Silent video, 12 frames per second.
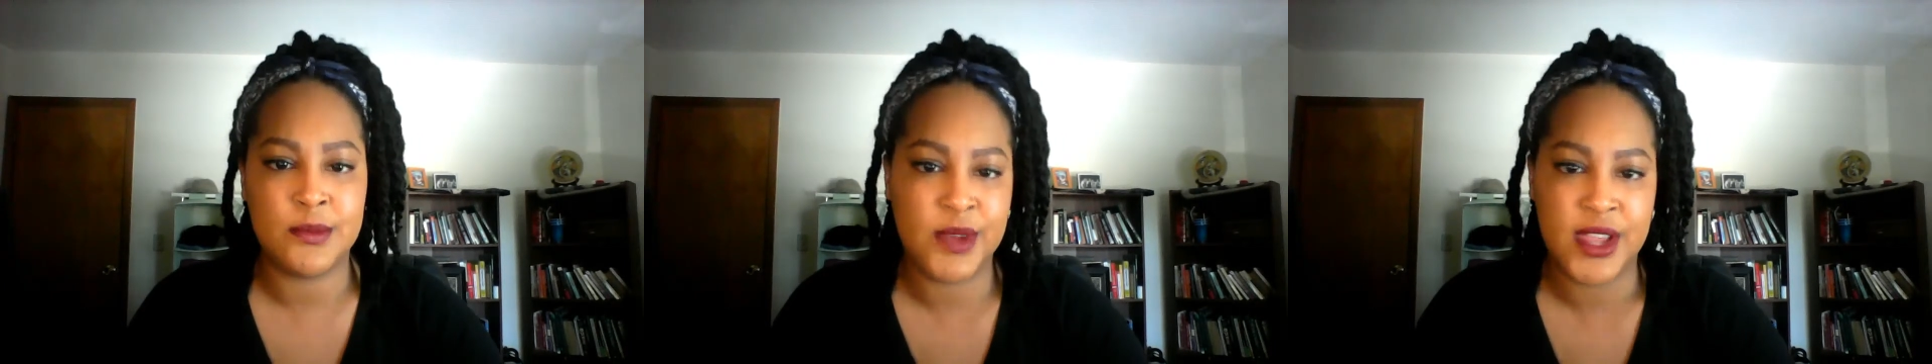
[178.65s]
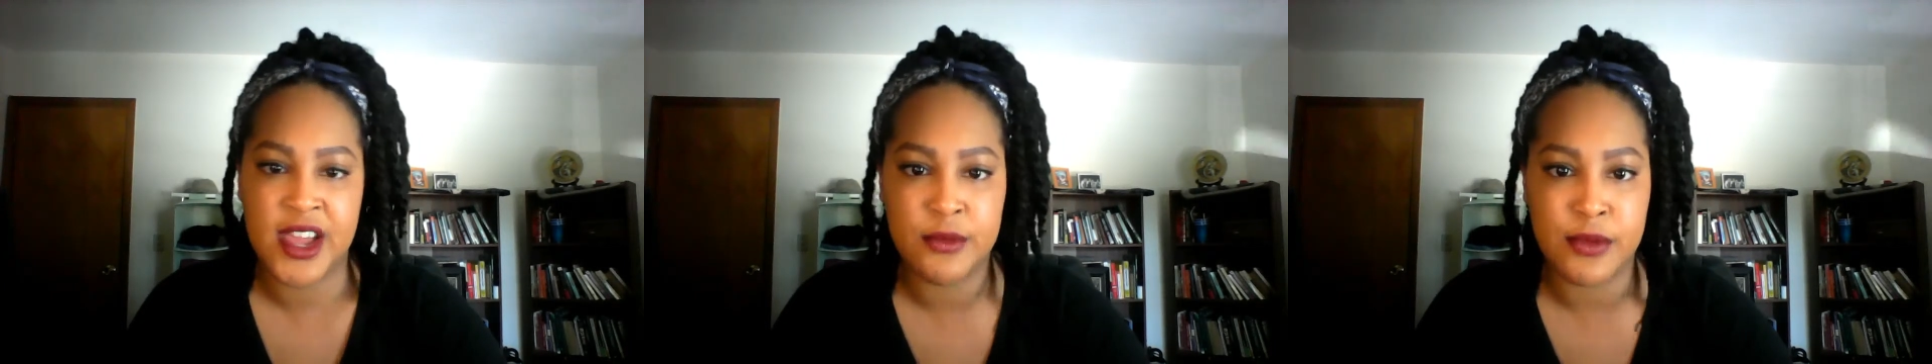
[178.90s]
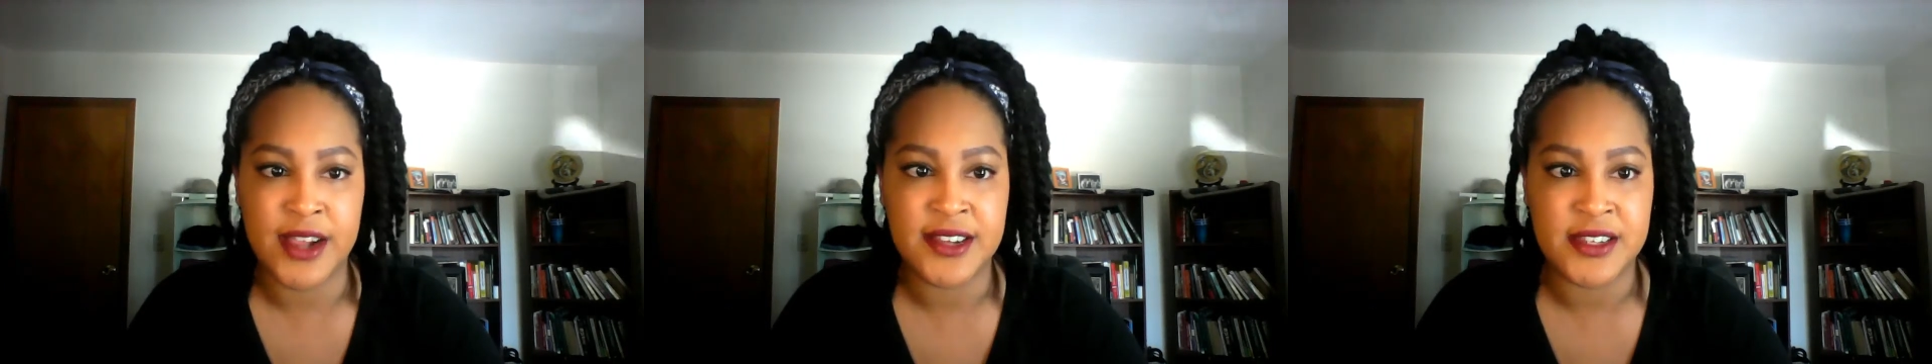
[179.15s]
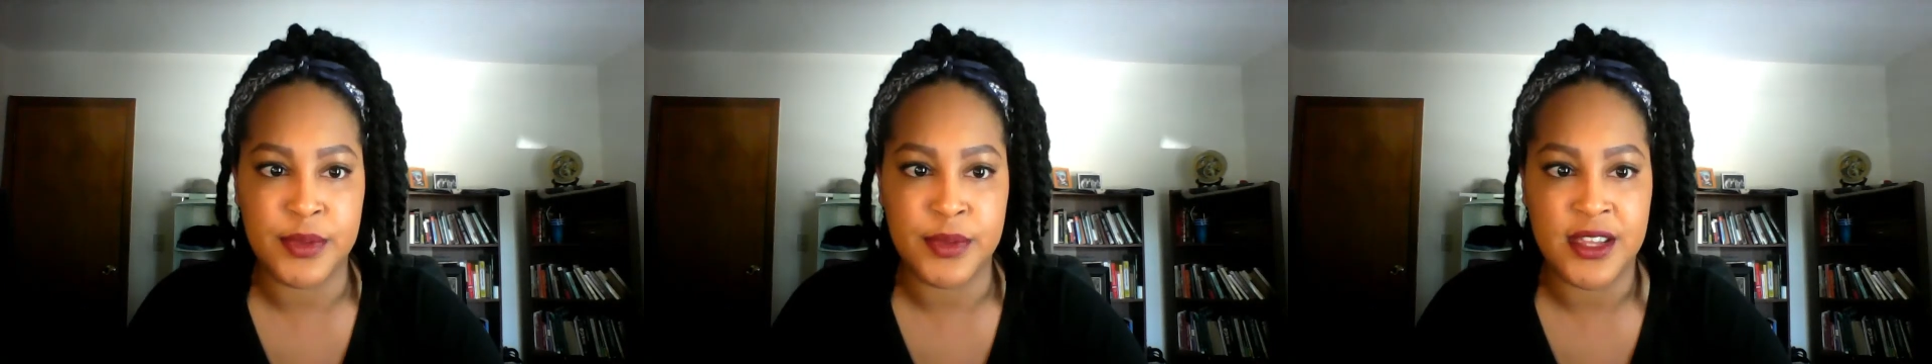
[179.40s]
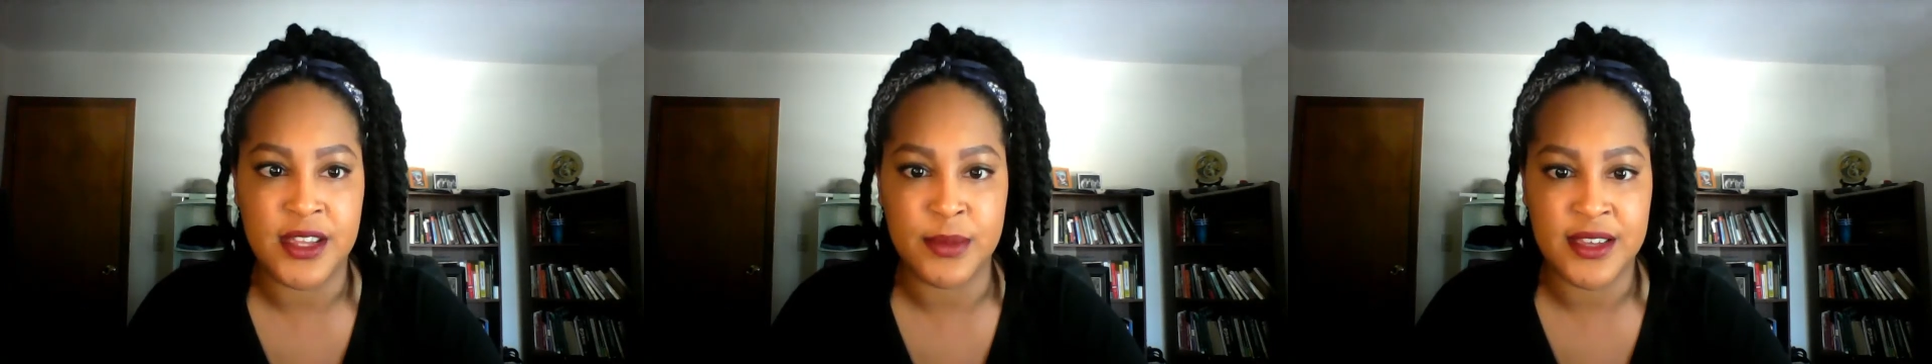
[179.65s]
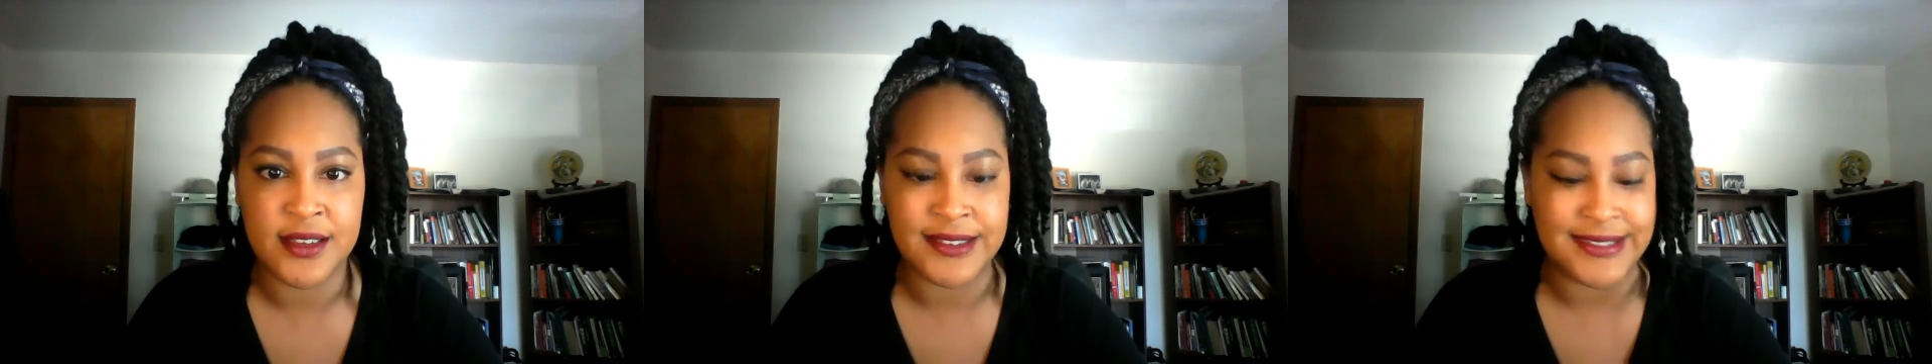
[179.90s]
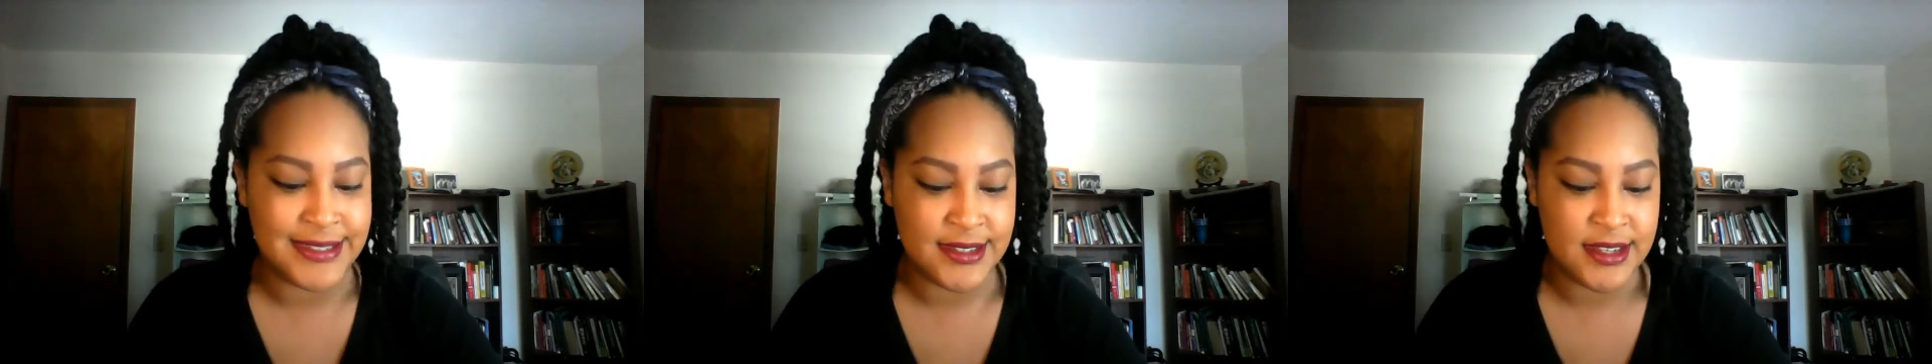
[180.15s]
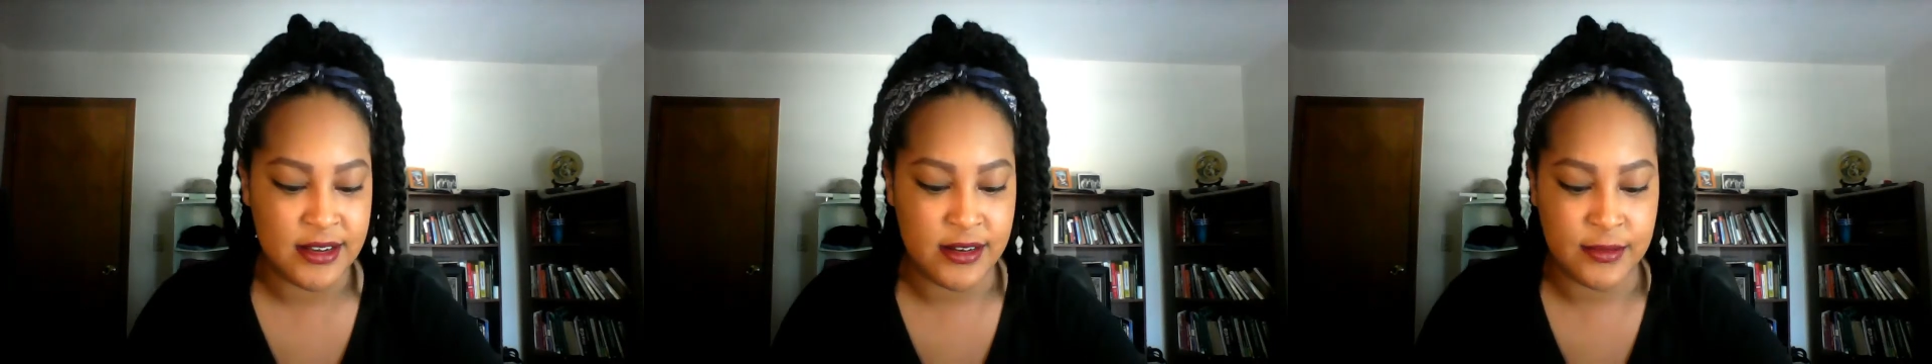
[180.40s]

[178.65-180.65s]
and we had right to be because,